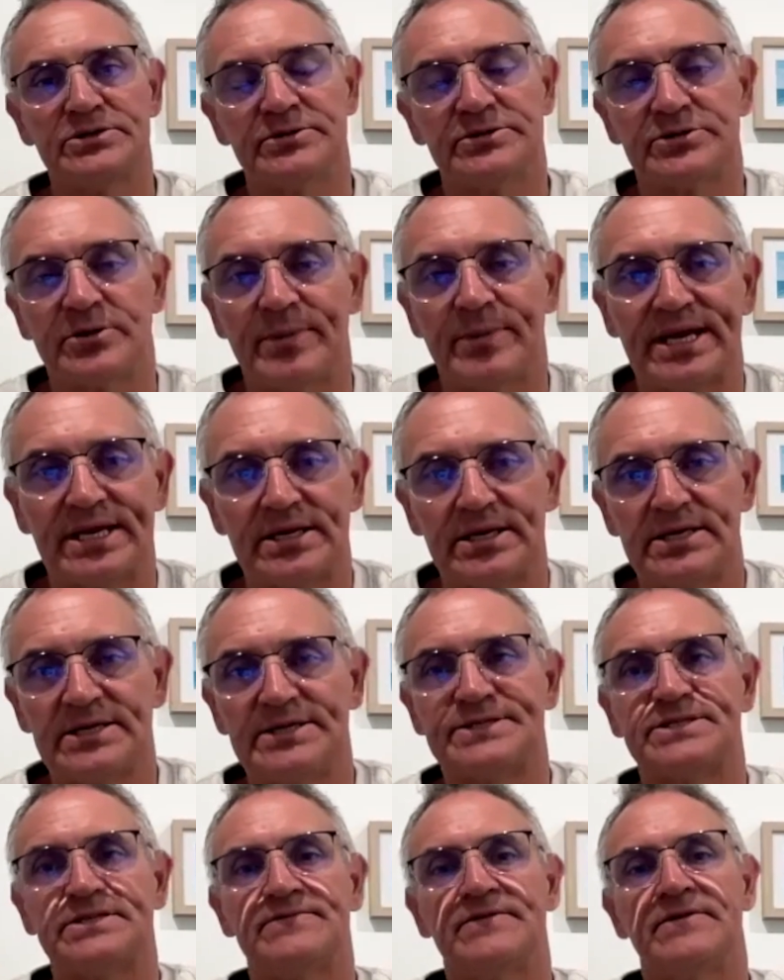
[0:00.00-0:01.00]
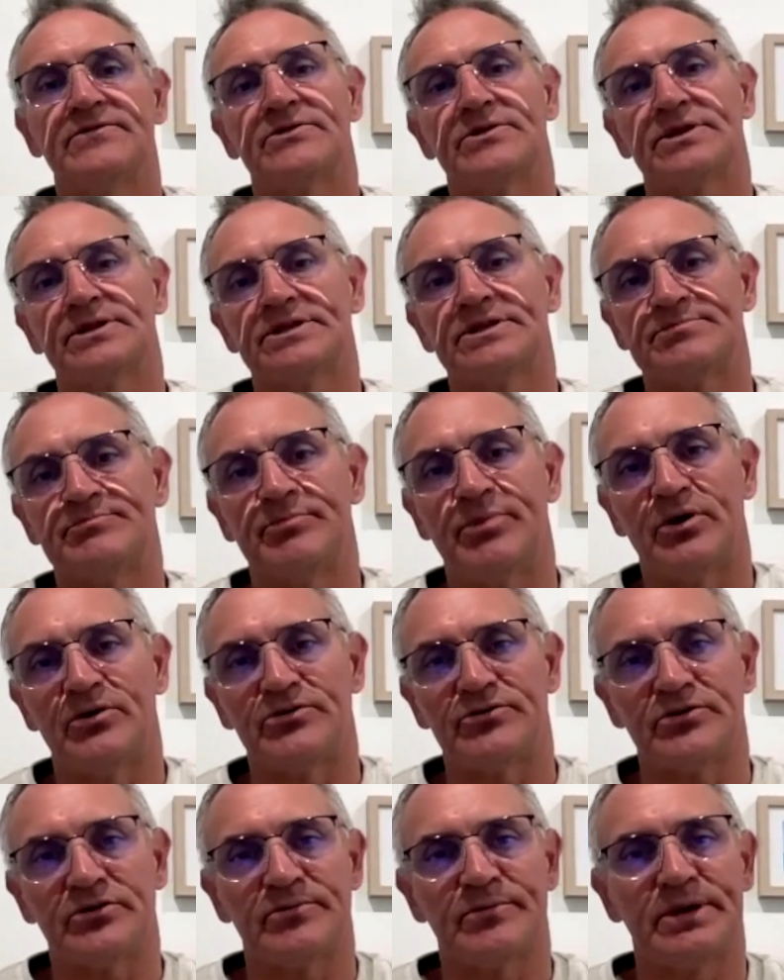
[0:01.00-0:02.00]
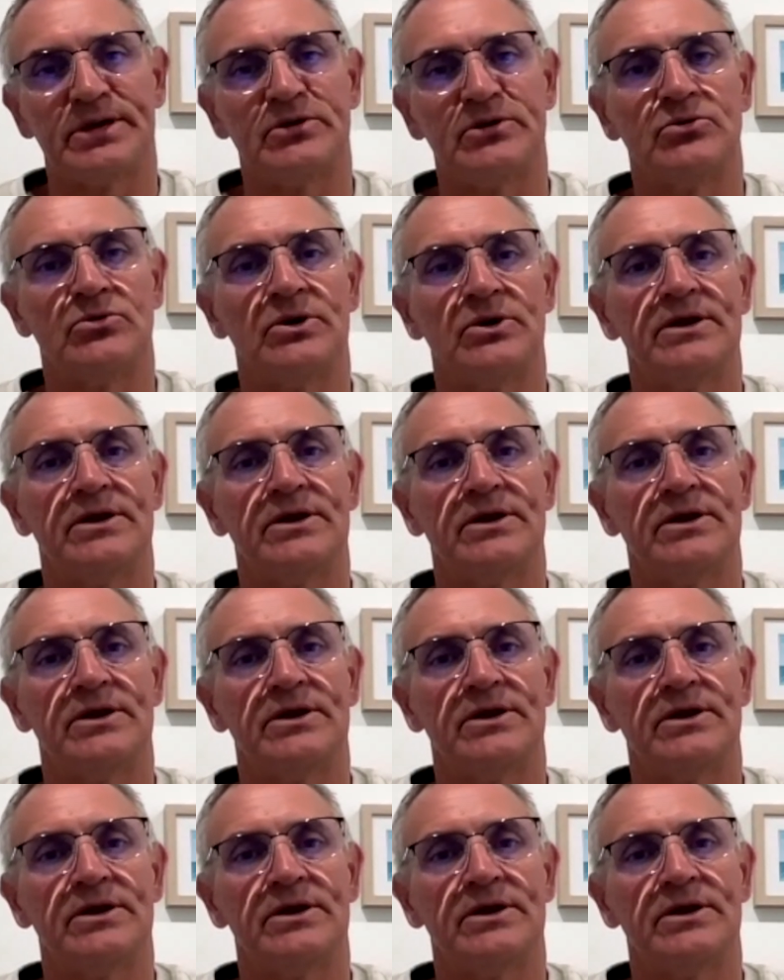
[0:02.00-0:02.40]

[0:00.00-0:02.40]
it is I make a list of everything that's bothering me or